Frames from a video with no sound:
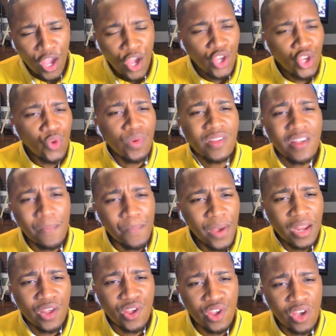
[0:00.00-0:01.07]
You was up
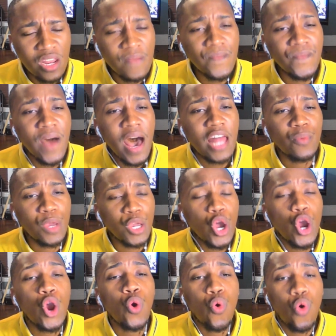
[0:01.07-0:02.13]
under Shaunie following
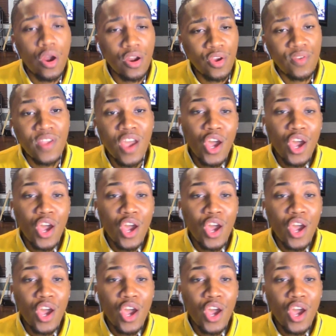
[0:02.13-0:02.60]
her orders.